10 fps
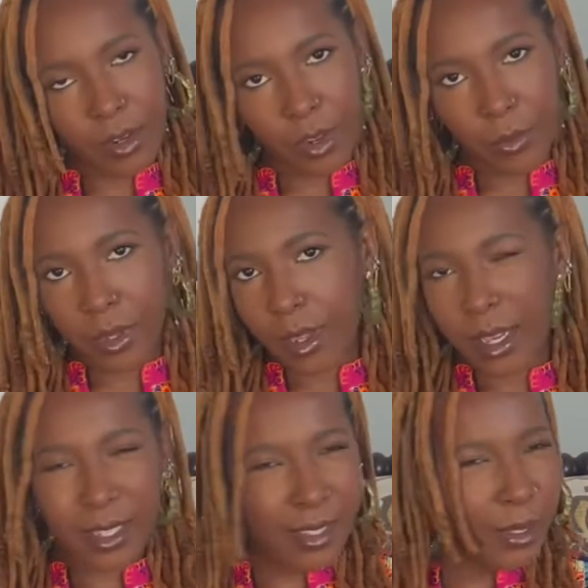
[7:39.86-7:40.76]
What do you
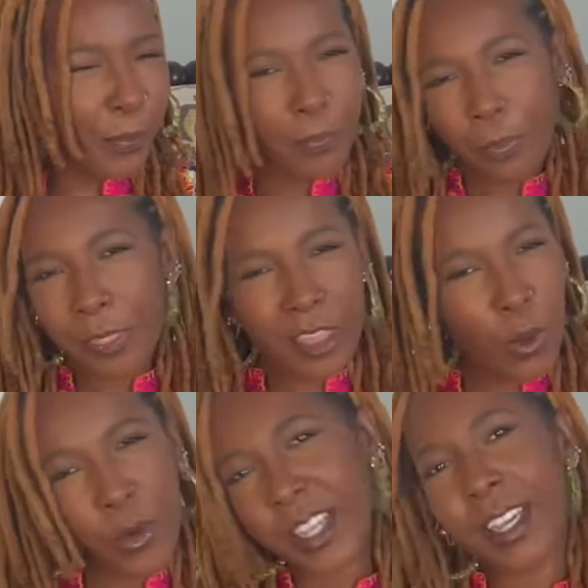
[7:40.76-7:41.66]

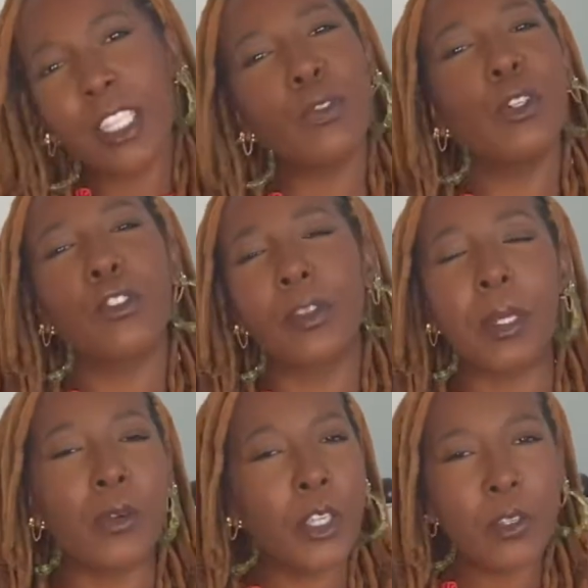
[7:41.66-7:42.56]
guys feel for
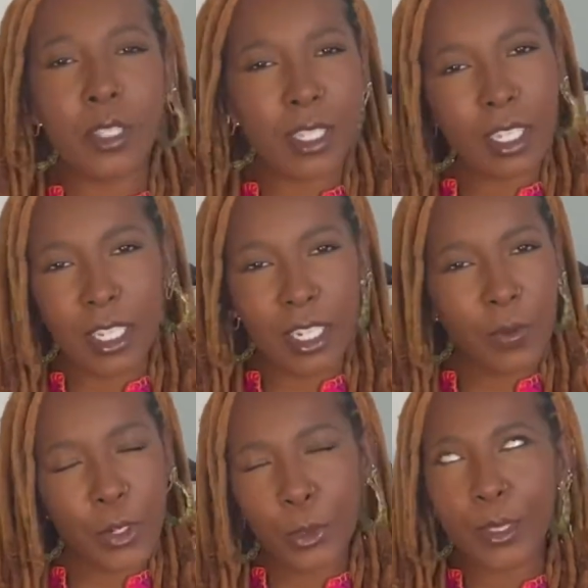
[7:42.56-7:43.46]
me? What do you see
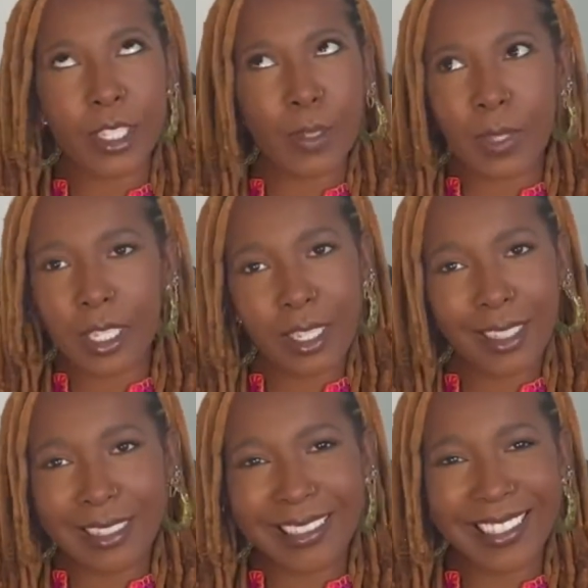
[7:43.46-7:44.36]
me
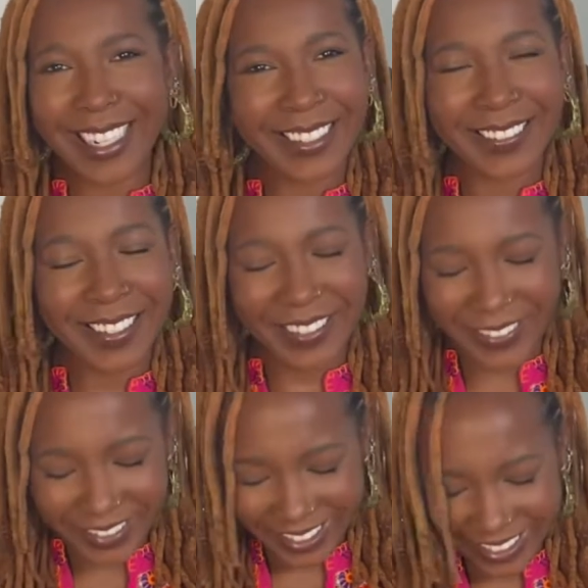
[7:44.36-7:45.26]
in? I don't know.
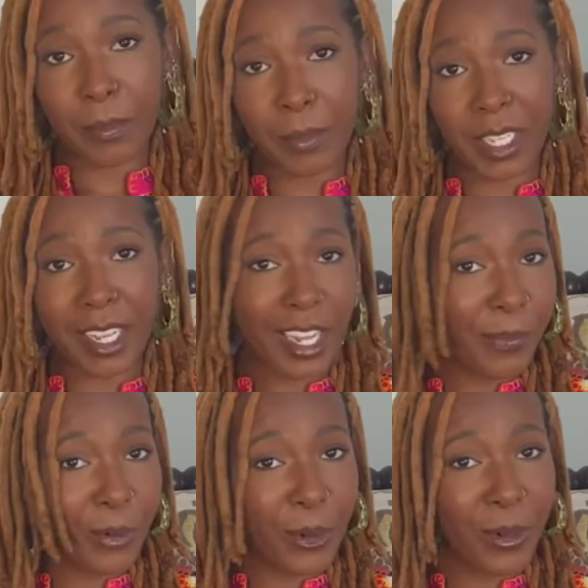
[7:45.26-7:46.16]
In
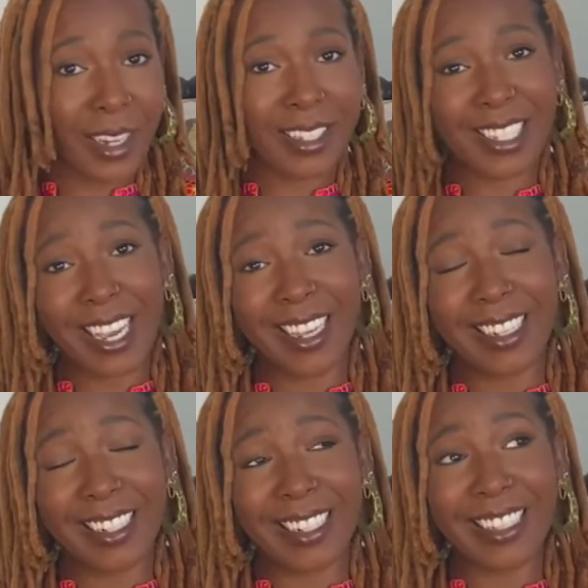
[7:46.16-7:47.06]
April, I
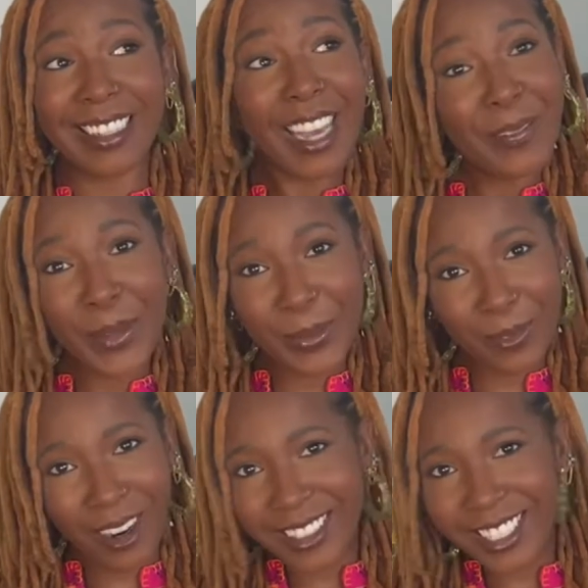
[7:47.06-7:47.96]
had a lot more
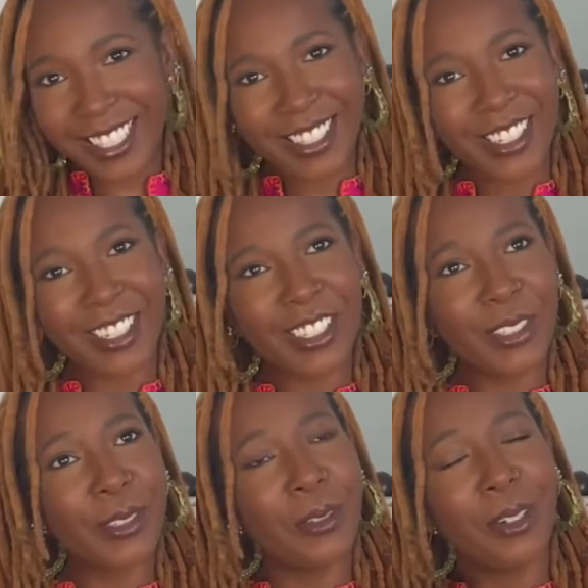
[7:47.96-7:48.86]
projects to
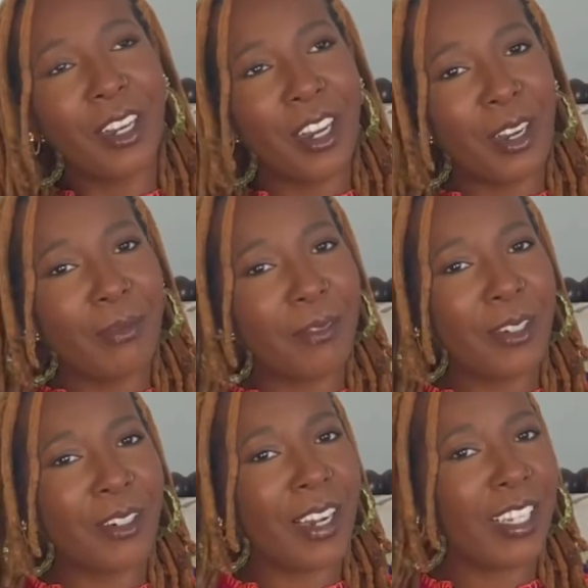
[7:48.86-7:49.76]
do for
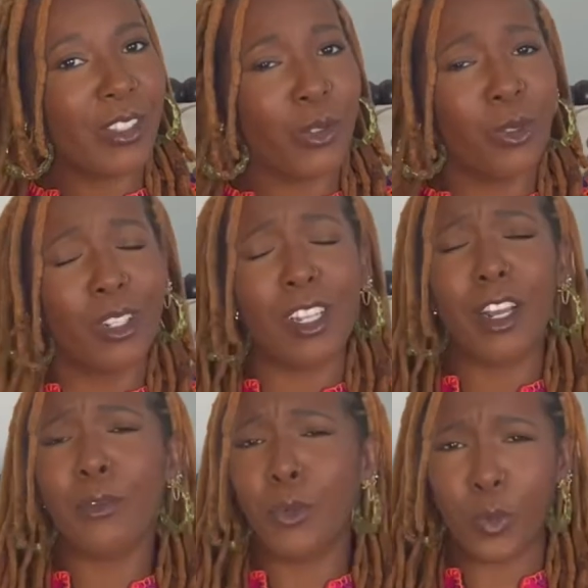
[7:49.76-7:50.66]
grad school, a lot
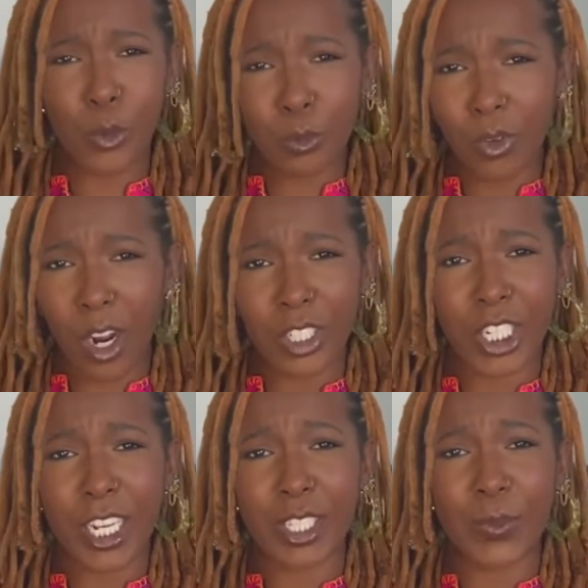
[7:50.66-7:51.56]
of group
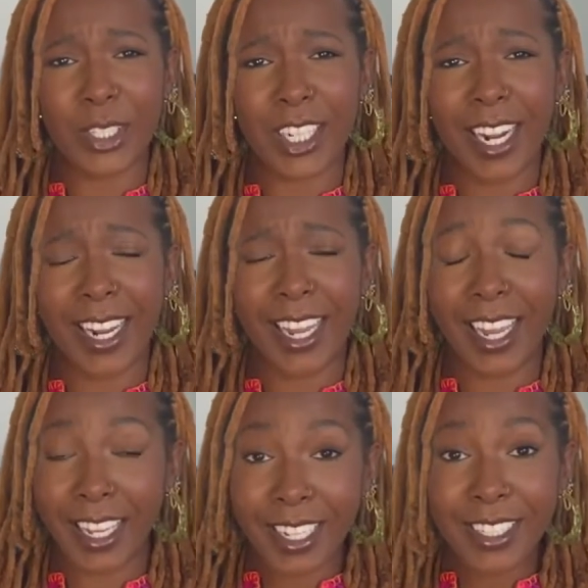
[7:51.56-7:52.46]
projects, which I
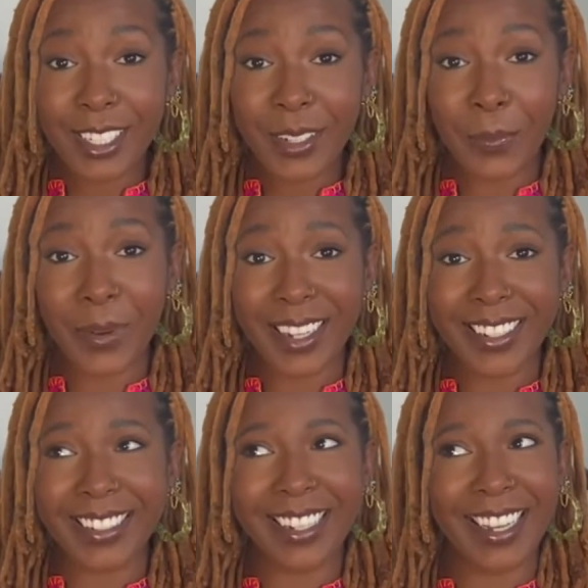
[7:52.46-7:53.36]
hate, but
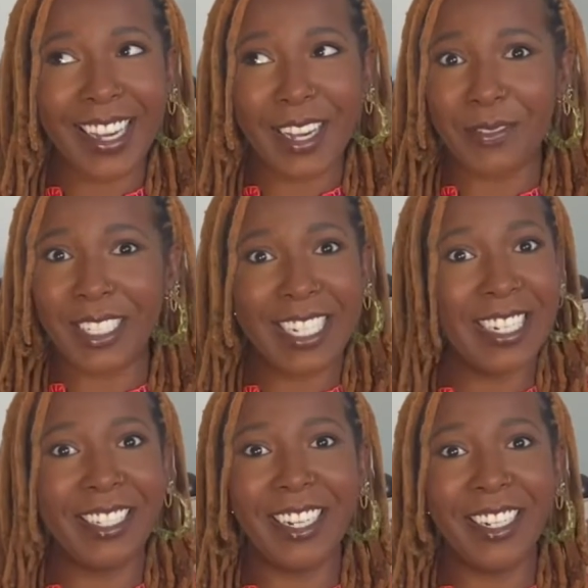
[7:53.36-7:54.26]
I have to get
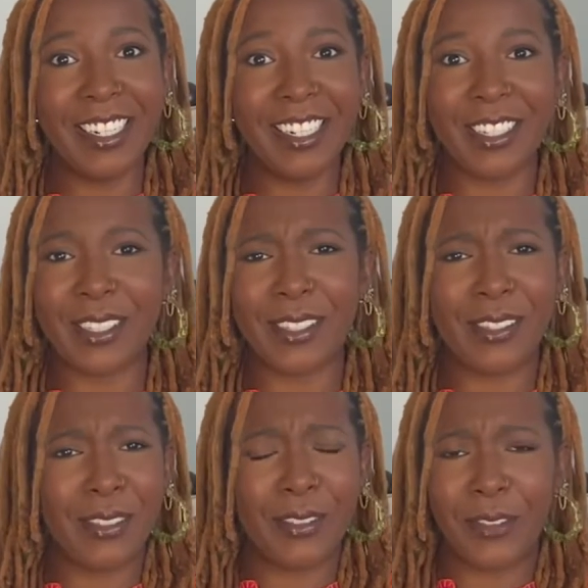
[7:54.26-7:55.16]
done because
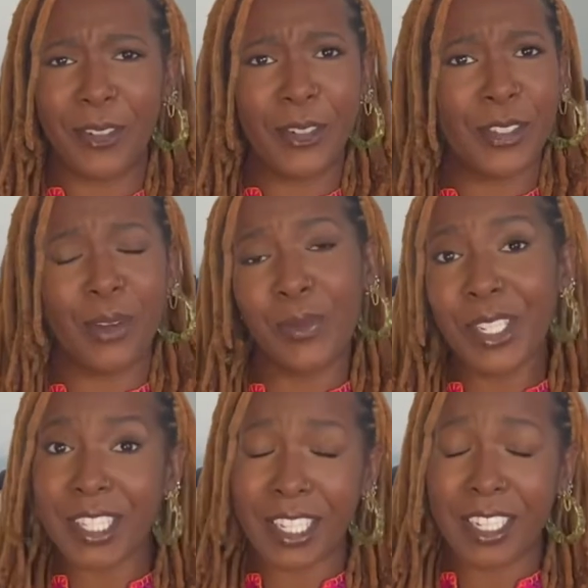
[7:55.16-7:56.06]
for some
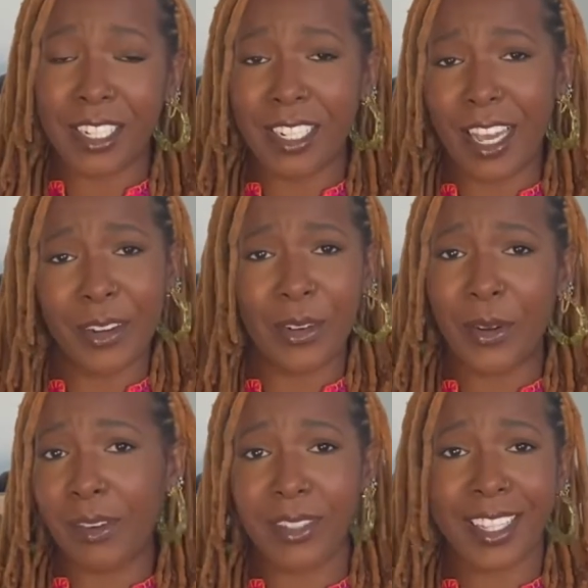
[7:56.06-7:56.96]
reason, I don't know,
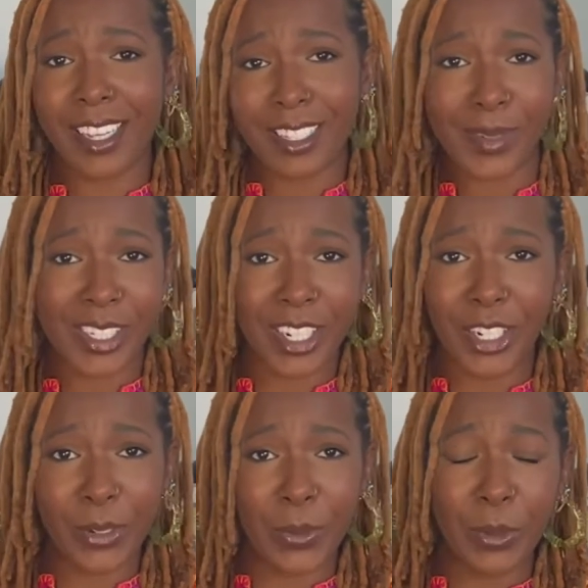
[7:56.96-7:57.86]
everything has to be done in
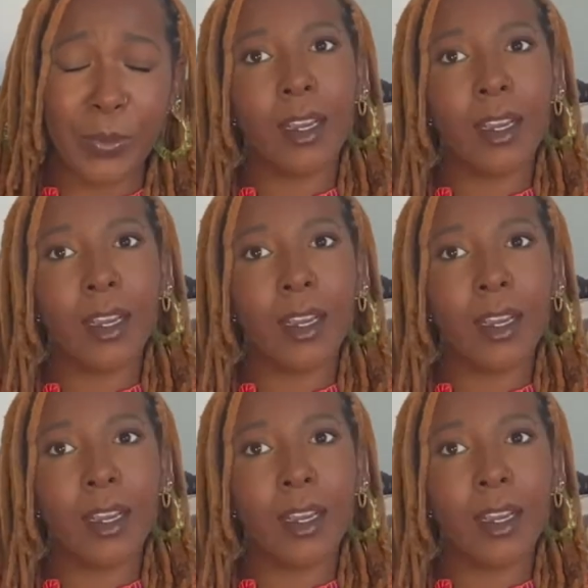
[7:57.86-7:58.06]
groups.